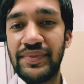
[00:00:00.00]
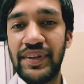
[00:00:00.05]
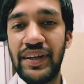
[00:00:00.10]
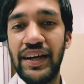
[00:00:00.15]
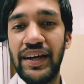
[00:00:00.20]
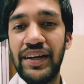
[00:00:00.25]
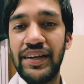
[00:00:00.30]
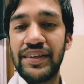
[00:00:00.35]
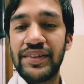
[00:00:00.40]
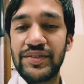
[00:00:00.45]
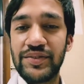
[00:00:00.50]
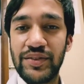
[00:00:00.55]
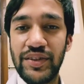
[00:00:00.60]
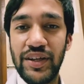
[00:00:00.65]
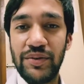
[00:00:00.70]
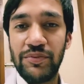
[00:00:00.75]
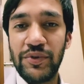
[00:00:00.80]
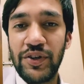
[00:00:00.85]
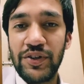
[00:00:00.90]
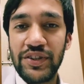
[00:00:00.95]
Hi,
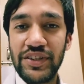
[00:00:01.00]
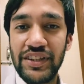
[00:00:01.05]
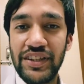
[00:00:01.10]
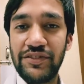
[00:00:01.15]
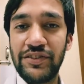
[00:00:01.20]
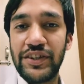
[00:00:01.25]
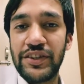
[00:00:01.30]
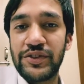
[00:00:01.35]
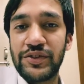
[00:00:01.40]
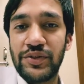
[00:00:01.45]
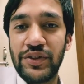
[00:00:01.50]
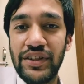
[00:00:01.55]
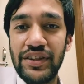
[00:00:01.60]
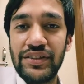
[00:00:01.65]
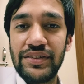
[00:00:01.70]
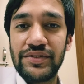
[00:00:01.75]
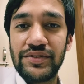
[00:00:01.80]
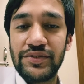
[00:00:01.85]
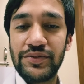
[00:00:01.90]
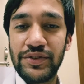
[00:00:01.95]
I'm Dr. Devesh Goel,
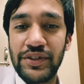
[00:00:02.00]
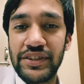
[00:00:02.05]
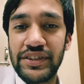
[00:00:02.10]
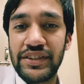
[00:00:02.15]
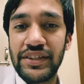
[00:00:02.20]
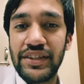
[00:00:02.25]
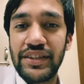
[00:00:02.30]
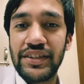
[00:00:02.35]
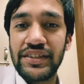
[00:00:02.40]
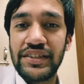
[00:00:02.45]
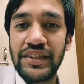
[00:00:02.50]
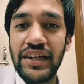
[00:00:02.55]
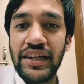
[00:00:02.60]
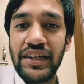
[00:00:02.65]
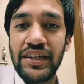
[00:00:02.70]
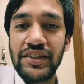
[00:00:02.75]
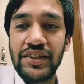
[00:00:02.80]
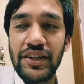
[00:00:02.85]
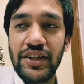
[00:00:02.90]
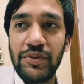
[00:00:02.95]
first year resident
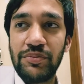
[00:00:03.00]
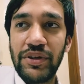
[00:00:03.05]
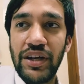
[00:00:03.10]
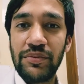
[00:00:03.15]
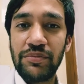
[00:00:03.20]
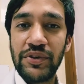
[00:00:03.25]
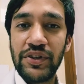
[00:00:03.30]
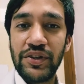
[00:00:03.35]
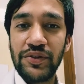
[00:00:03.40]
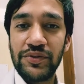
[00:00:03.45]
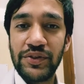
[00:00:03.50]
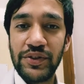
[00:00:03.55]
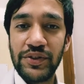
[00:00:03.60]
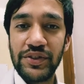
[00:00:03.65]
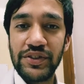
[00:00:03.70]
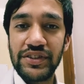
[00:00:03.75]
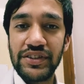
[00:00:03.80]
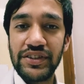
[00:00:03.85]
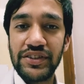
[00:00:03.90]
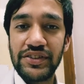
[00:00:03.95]
in the Department of
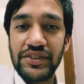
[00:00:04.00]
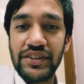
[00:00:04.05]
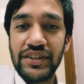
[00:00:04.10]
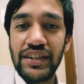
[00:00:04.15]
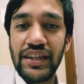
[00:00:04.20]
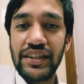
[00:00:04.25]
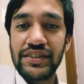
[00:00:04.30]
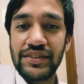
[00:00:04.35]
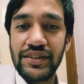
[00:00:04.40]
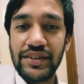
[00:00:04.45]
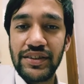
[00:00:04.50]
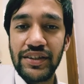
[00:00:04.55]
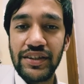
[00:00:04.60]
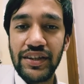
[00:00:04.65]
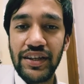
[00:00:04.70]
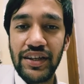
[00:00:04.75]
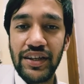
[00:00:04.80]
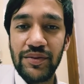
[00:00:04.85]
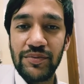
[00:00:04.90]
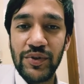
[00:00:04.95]
Neurosurgery at Sir
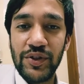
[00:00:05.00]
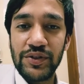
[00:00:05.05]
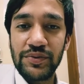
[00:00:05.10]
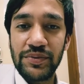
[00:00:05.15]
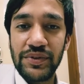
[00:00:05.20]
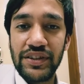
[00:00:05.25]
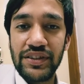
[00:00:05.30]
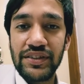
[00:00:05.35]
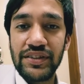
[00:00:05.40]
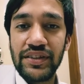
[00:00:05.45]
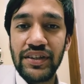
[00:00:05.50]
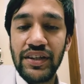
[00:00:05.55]
Ganga Ram Hospital.